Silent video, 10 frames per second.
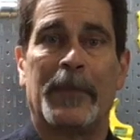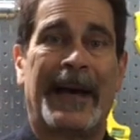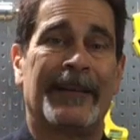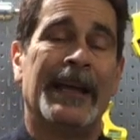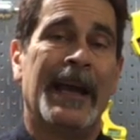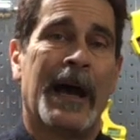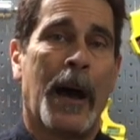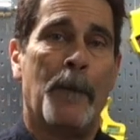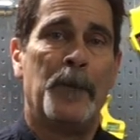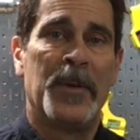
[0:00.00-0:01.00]
about
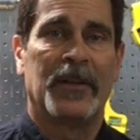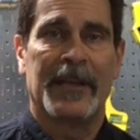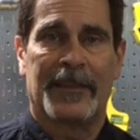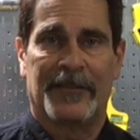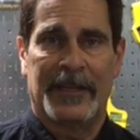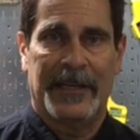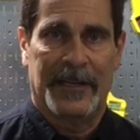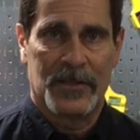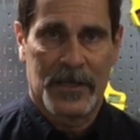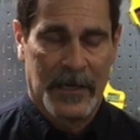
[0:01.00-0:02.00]
a billionth of an
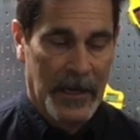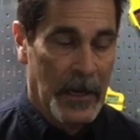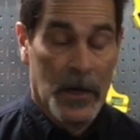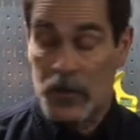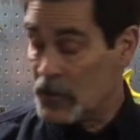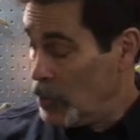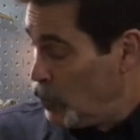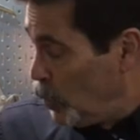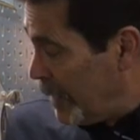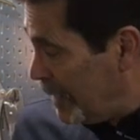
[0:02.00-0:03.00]
inch. So
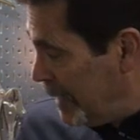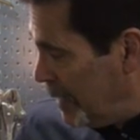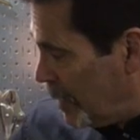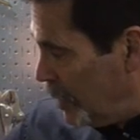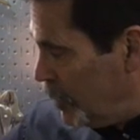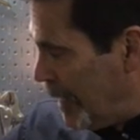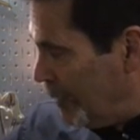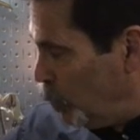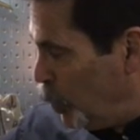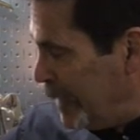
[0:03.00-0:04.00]
where here you
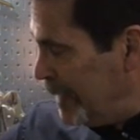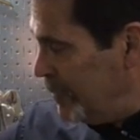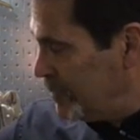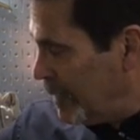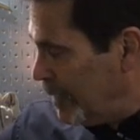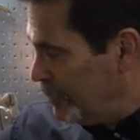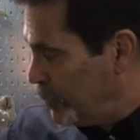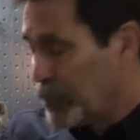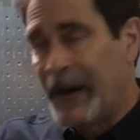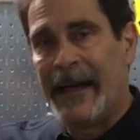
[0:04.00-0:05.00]
have weaves
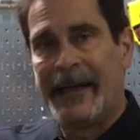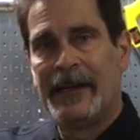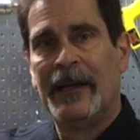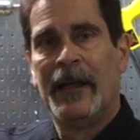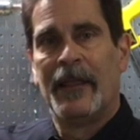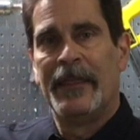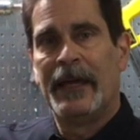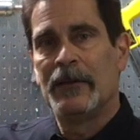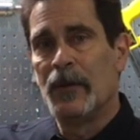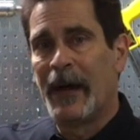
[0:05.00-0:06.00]
of thread
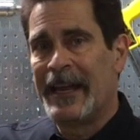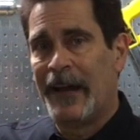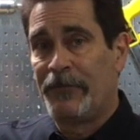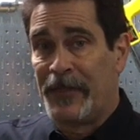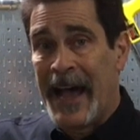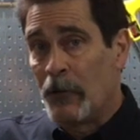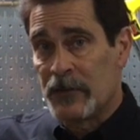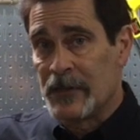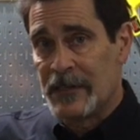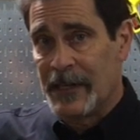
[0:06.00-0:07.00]
that you might have
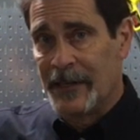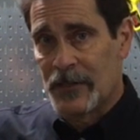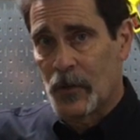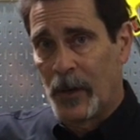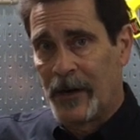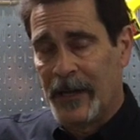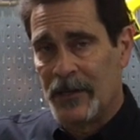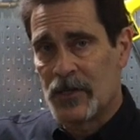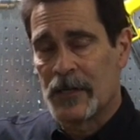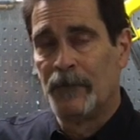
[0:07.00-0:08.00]
thousands in a square
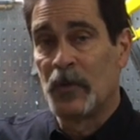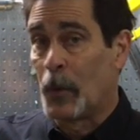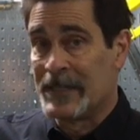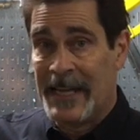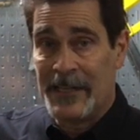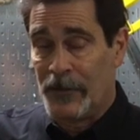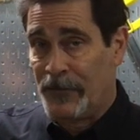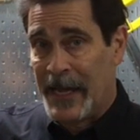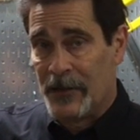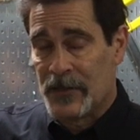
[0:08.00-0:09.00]
inch or tens of
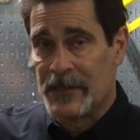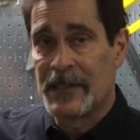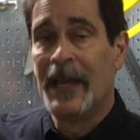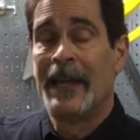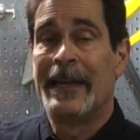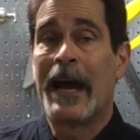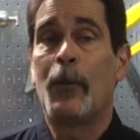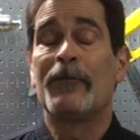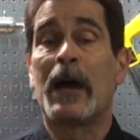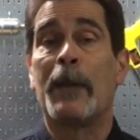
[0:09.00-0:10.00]
thousands, now
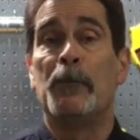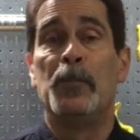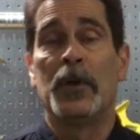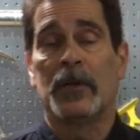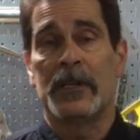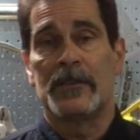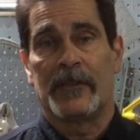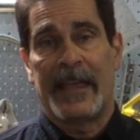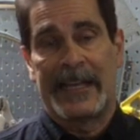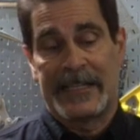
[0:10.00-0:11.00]
we've got billions
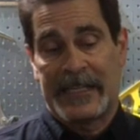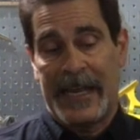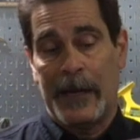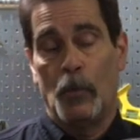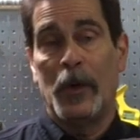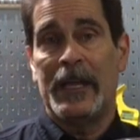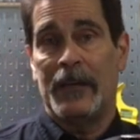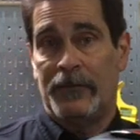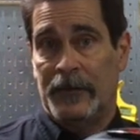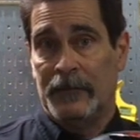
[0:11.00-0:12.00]
of that same
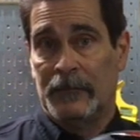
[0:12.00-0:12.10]
weave